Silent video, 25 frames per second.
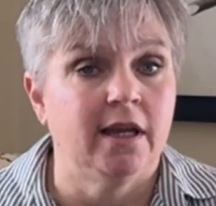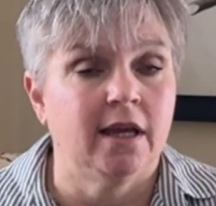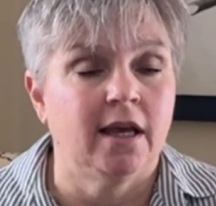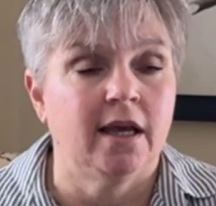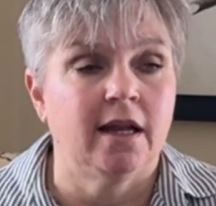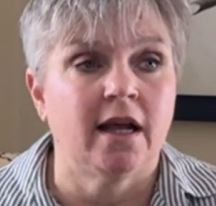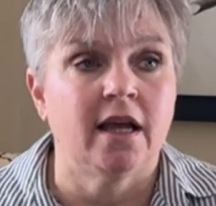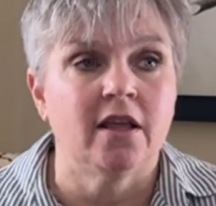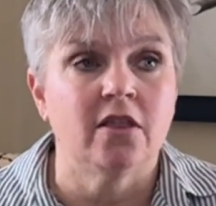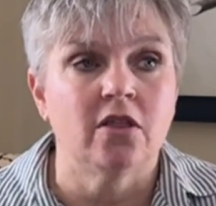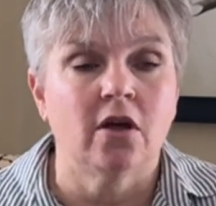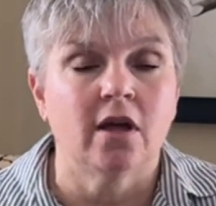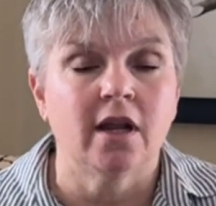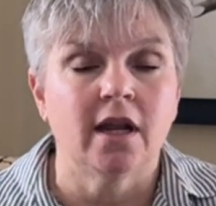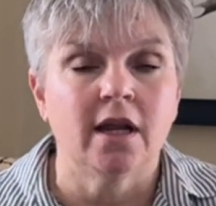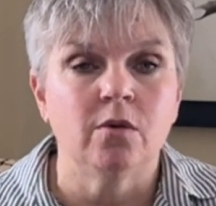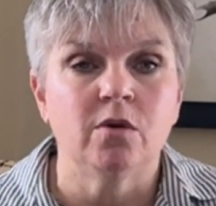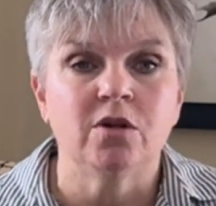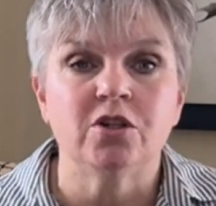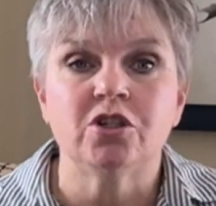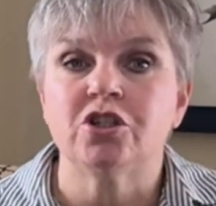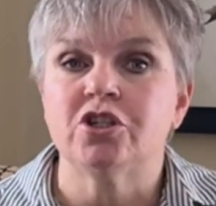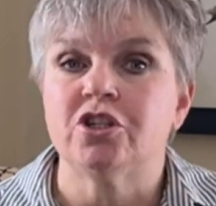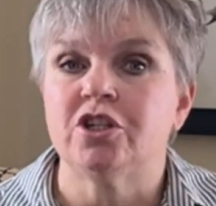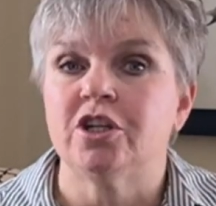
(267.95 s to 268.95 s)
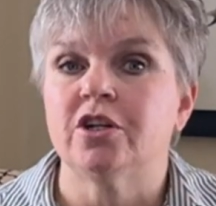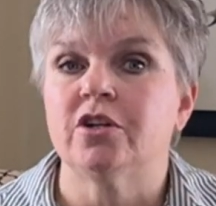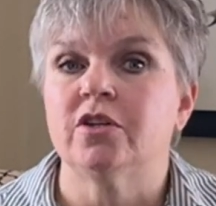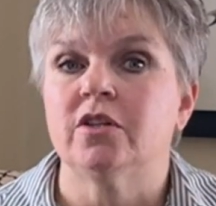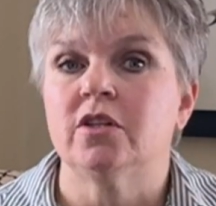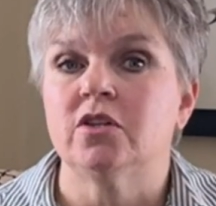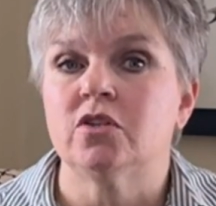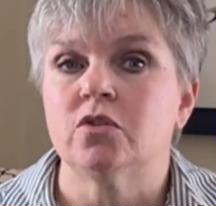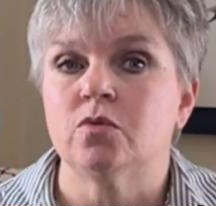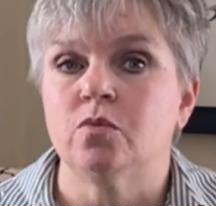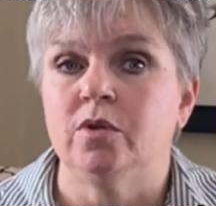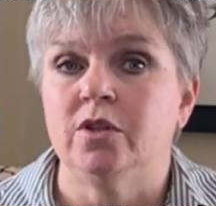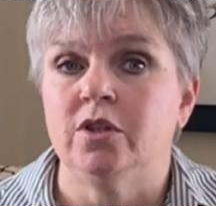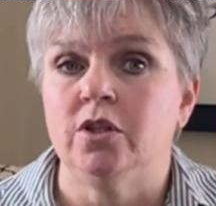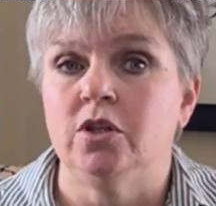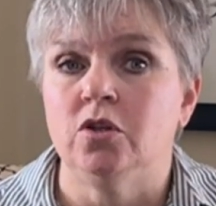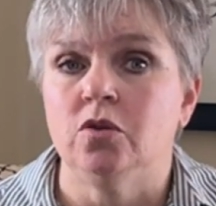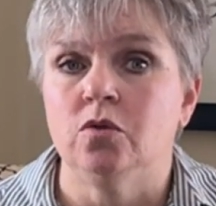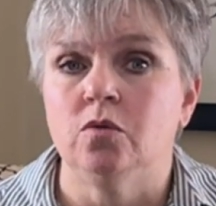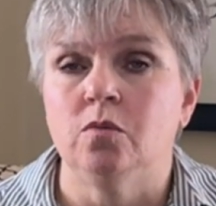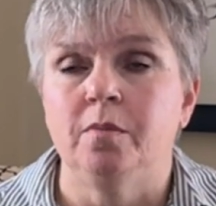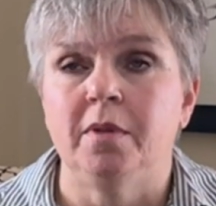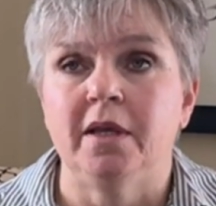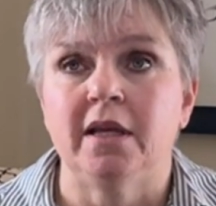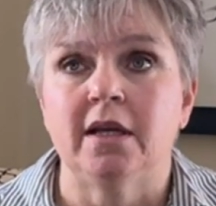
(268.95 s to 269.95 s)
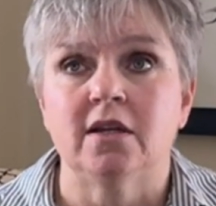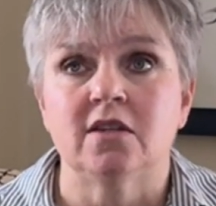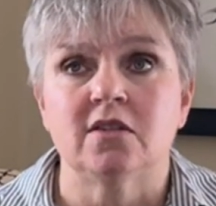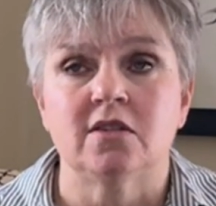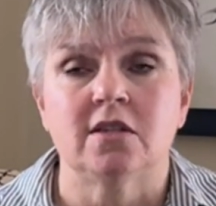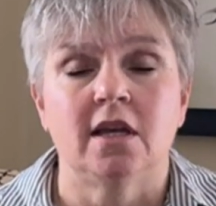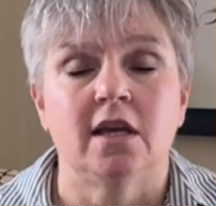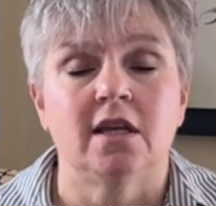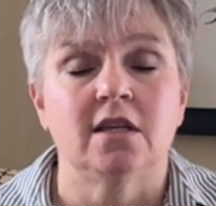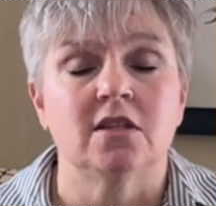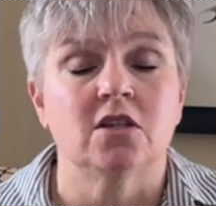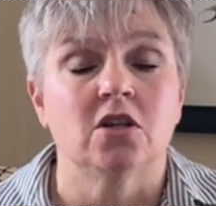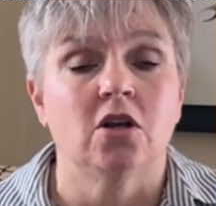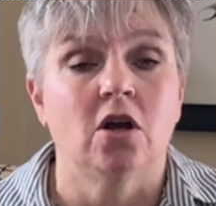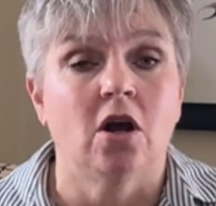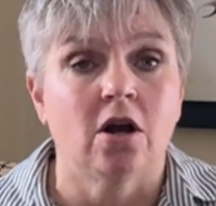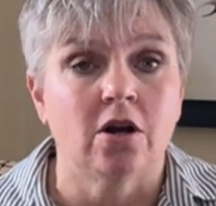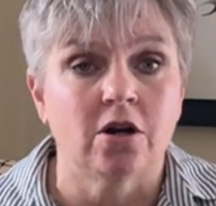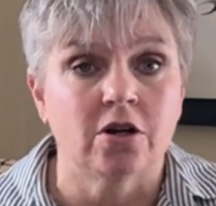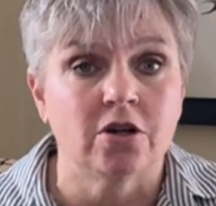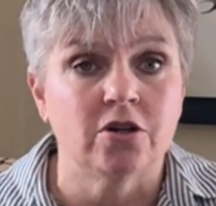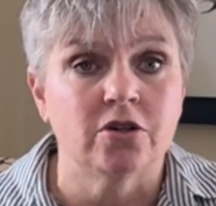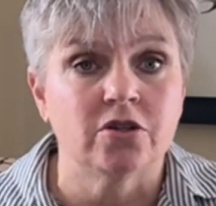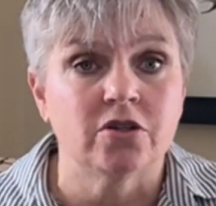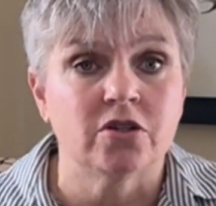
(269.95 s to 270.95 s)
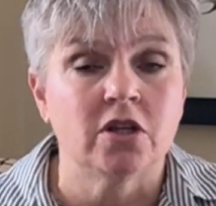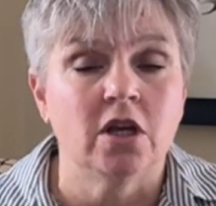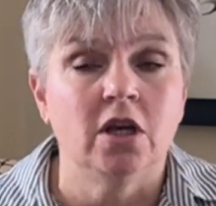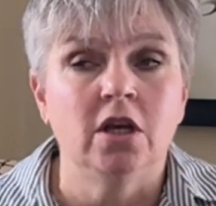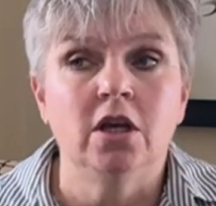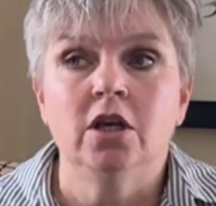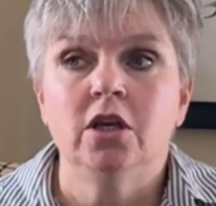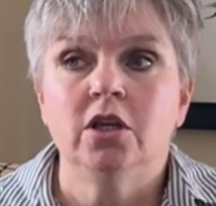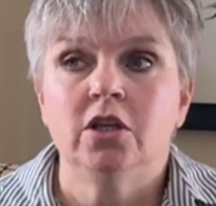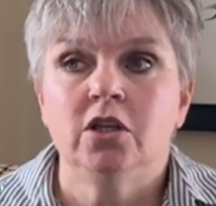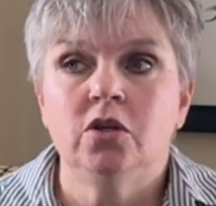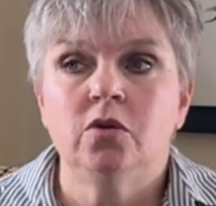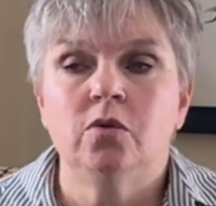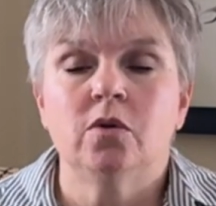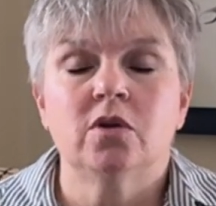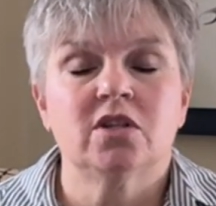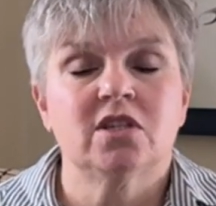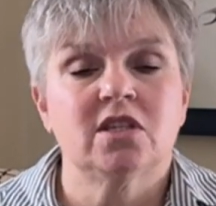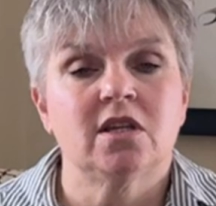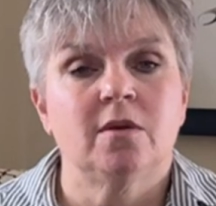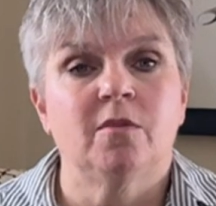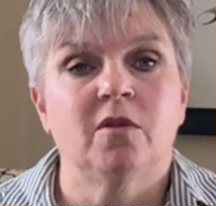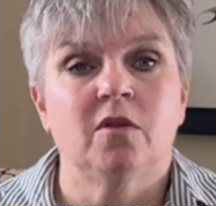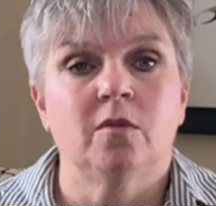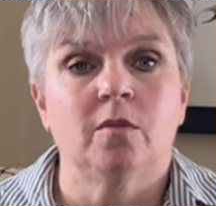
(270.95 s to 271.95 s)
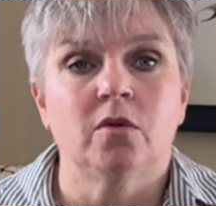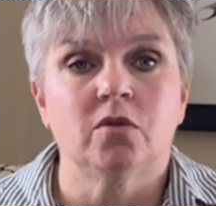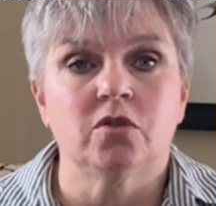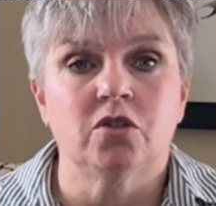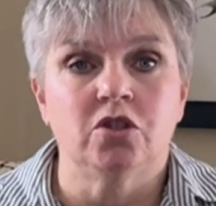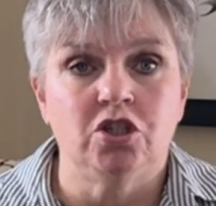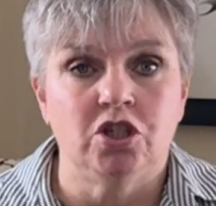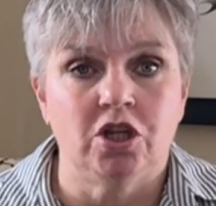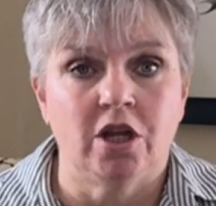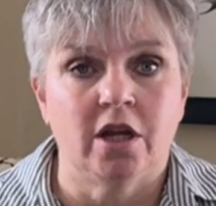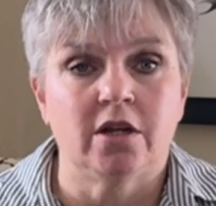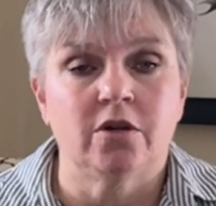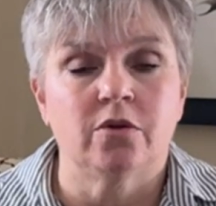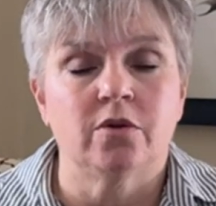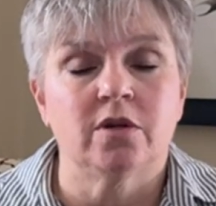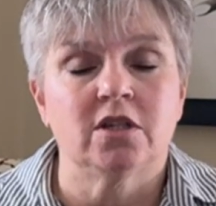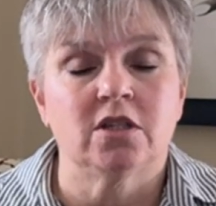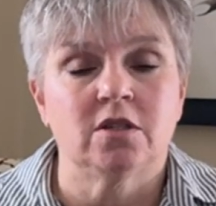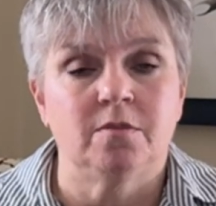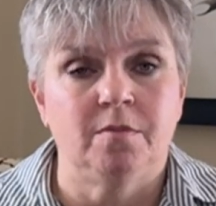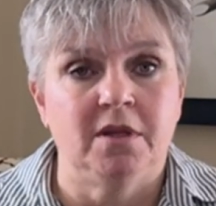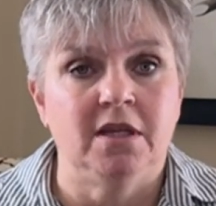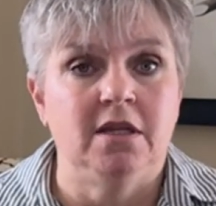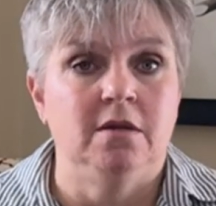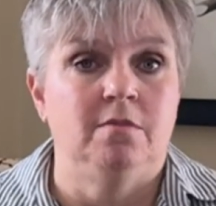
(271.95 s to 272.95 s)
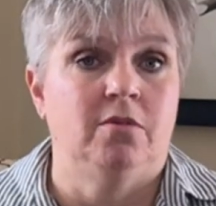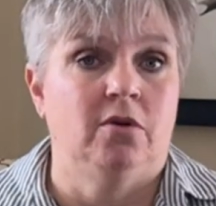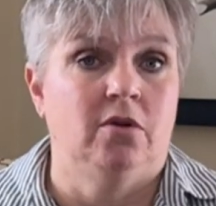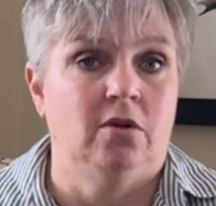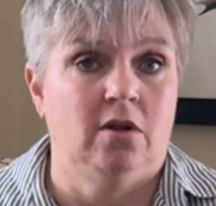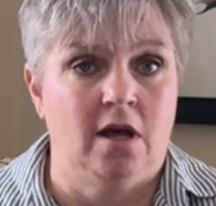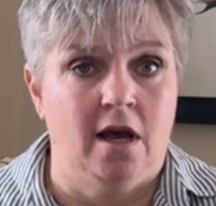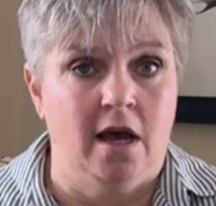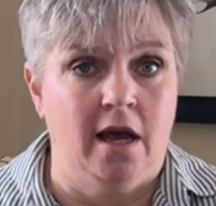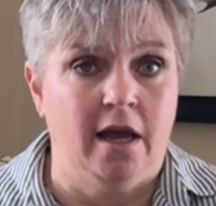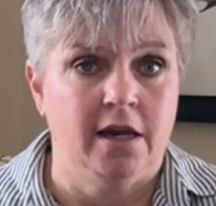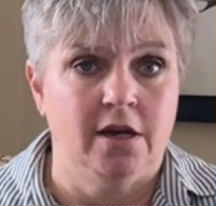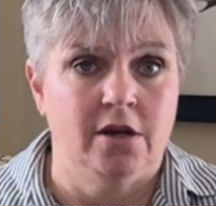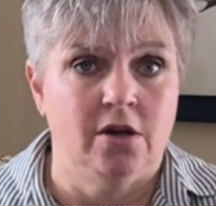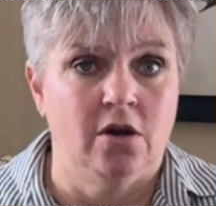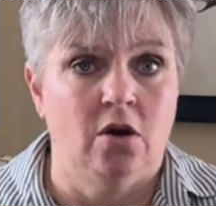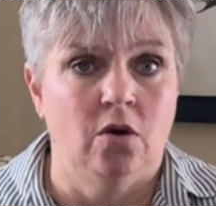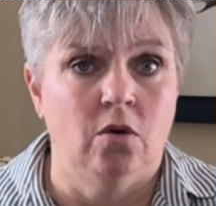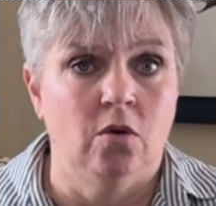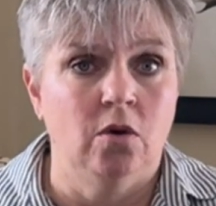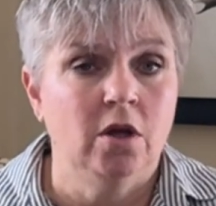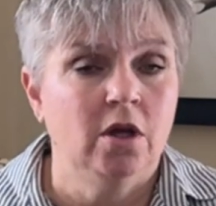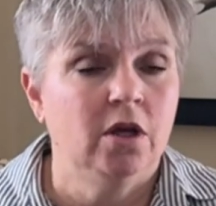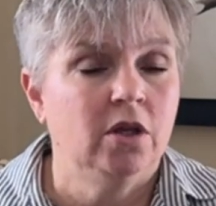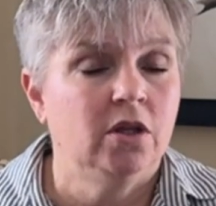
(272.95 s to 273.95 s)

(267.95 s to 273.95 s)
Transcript: And I thought I would share this with you because as gardeners, you are some of the most generous people I know.